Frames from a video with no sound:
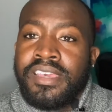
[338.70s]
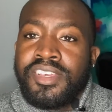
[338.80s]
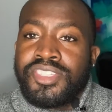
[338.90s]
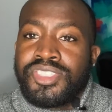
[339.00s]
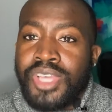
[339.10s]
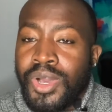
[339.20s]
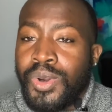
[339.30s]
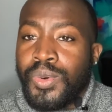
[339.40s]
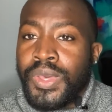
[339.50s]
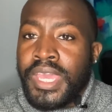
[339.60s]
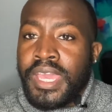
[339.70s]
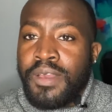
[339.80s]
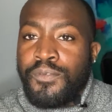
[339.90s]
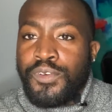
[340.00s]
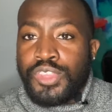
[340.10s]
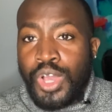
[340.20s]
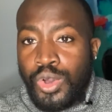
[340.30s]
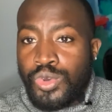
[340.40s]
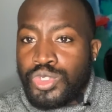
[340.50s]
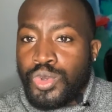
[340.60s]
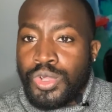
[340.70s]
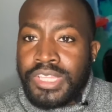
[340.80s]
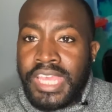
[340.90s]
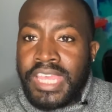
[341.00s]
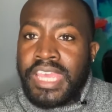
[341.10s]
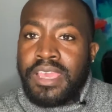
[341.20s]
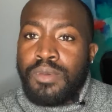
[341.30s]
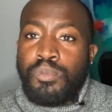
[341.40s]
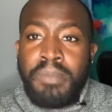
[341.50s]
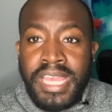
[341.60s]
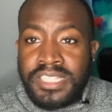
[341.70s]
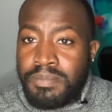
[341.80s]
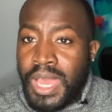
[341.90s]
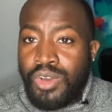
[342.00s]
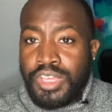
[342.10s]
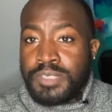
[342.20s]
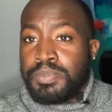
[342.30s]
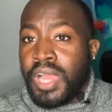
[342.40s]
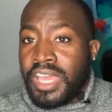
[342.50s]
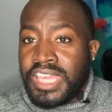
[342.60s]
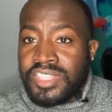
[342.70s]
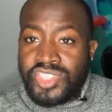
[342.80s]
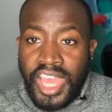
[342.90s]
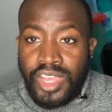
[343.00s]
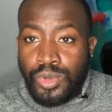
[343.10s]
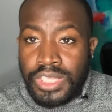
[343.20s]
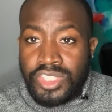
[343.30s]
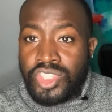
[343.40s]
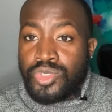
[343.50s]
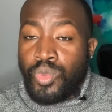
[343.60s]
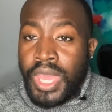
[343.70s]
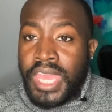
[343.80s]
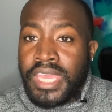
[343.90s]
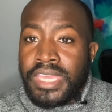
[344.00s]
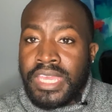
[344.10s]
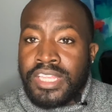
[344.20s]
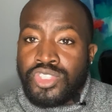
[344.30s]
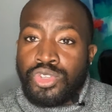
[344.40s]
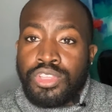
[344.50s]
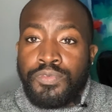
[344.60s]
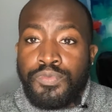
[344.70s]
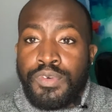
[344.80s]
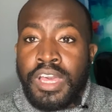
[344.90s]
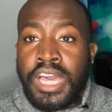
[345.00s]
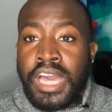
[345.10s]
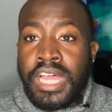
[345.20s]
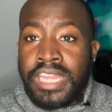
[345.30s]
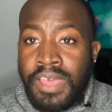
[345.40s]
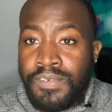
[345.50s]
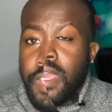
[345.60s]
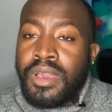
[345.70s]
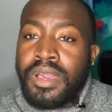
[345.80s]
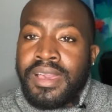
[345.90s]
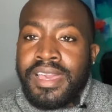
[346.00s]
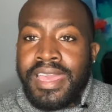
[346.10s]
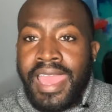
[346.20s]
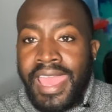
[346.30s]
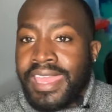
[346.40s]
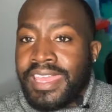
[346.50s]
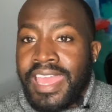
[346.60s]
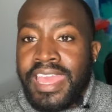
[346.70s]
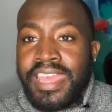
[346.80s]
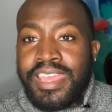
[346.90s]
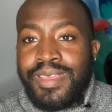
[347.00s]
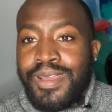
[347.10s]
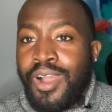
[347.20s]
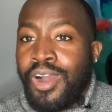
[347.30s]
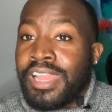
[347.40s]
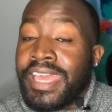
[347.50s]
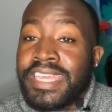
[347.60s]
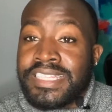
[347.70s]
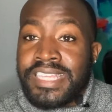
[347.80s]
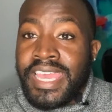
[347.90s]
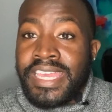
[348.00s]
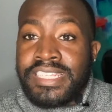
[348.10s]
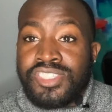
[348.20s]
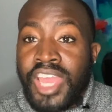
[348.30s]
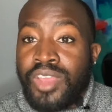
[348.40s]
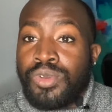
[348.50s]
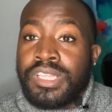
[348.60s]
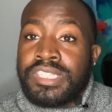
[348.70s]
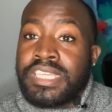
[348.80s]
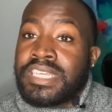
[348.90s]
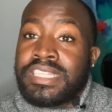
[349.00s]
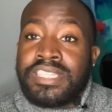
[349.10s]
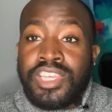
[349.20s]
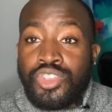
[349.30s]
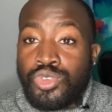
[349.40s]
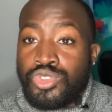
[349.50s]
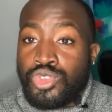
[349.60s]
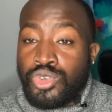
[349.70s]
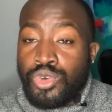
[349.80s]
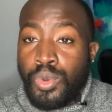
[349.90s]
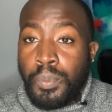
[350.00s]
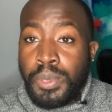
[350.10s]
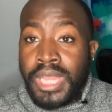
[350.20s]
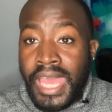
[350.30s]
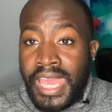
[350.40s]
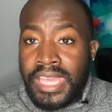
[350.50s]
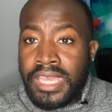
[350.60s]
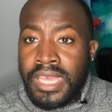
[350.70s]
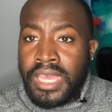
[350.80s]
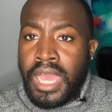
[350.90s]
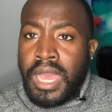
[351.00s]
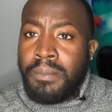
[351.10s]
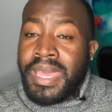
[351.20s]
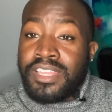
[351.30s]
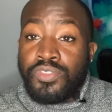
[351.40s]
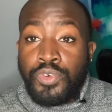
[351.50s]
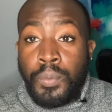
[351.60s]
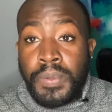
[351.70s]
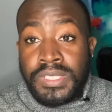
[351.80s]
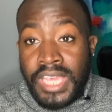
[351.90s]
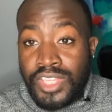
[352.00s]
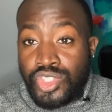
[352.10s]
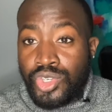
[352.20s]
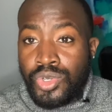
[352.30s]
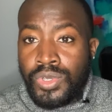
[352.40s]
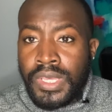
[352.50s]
So for those who are thinking Mason Mount is blocking Jack Grealish's way into the 11, hey, all I can say is Jack Grealish can continue to play at his full potential.